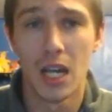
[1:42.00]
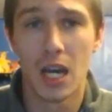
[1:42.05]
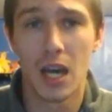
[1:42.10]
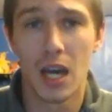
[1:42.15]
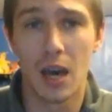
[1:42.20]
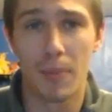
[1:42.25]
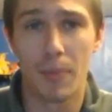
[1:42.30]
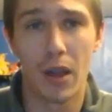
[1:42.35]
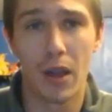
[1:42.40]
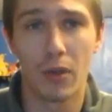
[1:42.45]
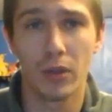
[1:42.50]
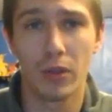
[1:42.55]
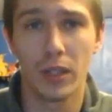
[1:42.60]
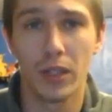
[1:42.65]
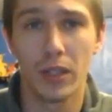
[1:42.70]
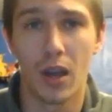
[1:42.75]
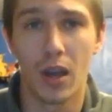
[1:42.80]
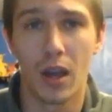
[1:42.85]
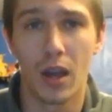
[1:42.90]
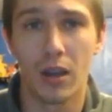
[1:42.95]
Apparently
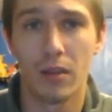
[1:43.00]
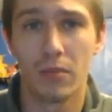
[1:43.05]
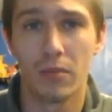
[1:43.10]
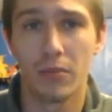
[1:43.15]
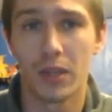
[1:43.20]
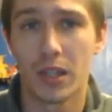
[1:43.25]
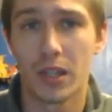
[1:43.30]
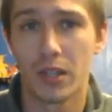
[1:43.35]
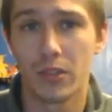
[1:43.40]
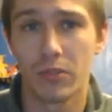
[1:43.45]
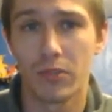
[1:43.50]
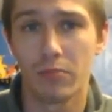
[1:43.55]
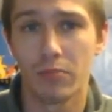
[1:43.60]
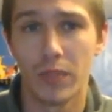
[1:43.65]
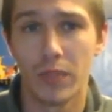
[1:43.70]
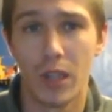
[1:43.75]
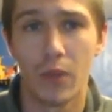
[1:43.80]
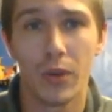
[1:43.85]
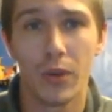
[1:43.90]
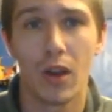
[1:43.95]
not, because
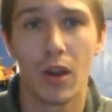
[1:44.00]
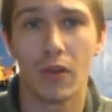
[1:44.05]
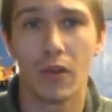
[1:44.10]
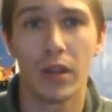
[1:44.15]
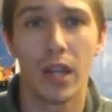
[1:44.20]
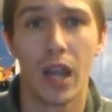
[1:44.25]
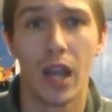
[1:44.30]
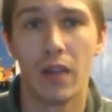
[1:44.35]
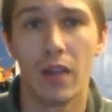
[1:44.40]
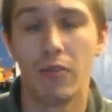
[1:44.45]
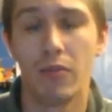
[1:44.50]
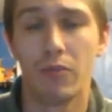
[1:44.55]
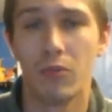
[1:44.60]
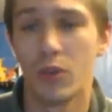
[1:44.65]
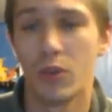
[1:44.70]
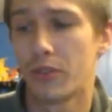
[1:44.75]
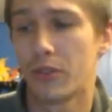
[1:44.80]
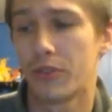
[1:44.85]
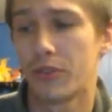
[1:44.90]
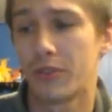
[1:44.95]
here we are again
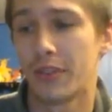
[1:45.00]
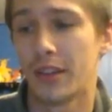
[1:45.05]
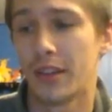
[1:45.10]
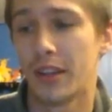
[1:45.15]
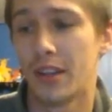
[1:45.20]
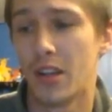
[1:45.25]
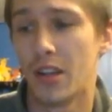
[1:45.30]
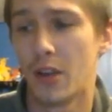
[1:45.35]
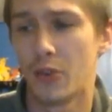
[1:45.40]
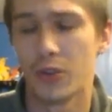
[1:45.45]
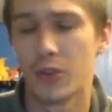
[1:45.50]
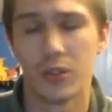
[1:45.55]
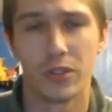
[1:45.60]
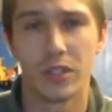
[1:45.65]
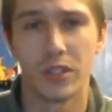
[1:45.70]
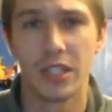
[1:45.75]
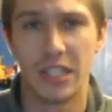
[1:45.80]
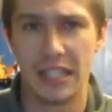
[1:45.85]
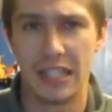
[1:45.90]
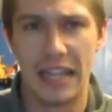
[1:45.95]
with another
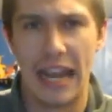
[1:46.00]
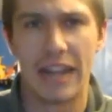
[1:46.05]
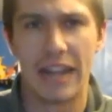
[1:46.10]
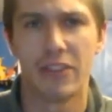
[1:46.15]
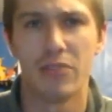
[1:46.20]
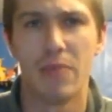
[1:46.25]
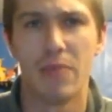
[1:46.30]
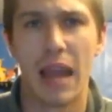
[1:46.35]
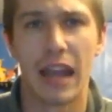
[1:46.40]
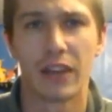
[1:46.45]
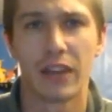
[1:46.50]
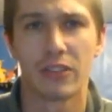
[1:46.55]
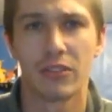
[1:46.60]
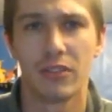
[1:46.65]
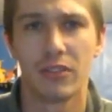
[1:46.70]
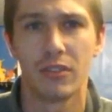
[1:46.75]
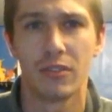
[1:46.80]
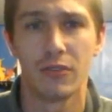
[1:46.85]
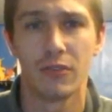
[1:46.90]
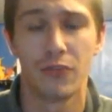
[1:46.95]
Gigantamax
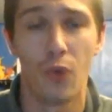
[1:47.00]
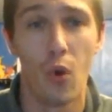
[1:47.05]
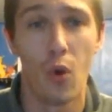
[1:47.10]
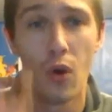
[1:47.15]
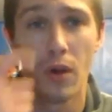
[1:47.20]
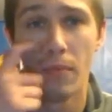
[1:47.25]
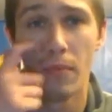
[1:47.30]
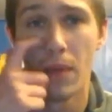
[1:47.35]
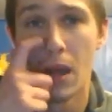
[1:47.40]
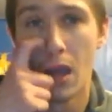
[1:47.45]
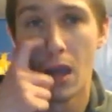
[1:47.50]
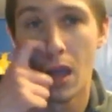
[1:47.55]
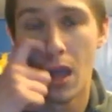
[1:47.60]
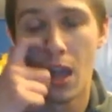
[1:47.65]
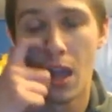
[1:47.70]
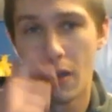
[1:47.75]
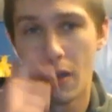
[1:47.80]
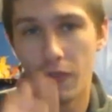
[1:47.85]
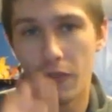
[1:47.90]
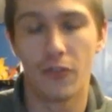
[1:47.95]
form
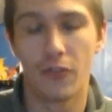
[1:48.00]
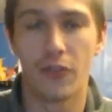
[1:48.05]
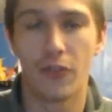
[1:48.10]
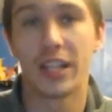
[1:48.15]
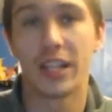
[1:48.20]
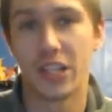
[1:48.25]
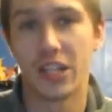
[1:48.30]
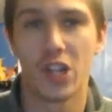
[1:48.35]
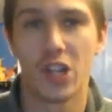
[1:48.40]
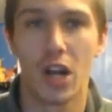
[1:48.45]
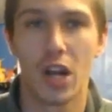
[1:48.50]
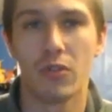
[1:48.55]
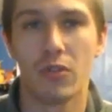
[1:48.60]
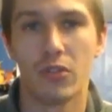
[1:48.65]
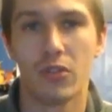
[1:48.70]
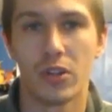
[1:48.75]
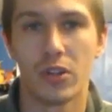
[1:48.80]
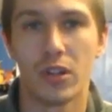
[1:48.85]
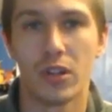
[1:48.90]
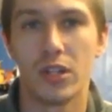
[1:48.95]
for freaking
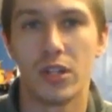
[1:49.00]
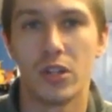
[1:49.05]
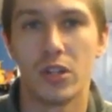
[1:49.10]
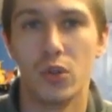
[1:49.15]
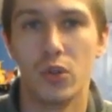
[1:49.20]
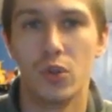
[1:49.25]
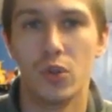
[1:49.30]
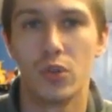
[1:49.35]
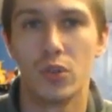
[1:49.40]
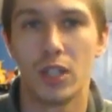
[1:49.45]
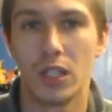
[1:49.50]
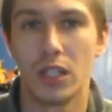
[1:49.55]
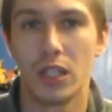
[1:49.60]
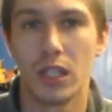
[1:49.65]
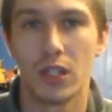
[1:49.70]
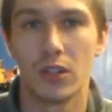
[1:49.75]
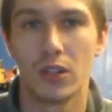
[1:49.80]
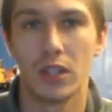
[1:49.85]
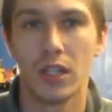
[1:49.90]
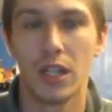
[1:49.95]
Charizard, who
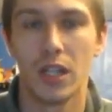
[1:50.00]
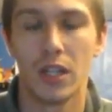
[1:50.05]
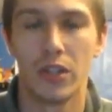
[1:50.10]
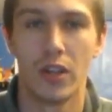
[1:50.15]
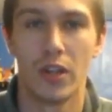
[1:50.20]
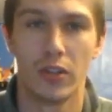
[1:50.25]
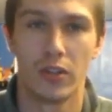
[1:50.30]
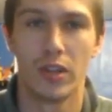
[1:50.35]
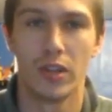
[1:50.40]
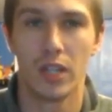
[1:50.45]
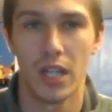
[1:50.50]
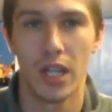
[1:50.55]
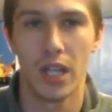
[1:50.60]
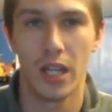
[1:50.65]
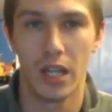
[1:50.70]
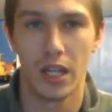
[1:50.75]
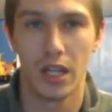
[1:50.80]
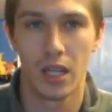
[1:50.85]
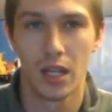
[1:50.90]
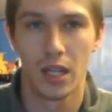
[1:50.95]
clearly doesn't need it.